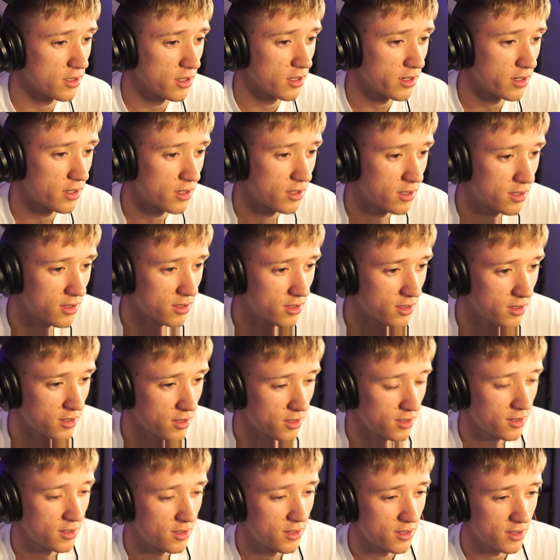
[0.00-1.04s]
Sorry,
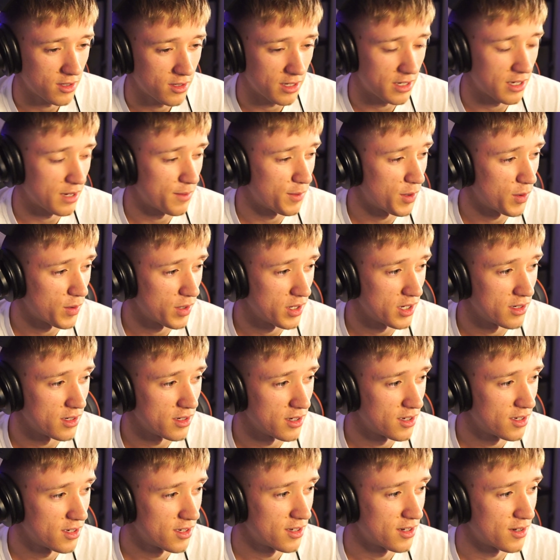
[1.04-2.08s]
don't get in my way.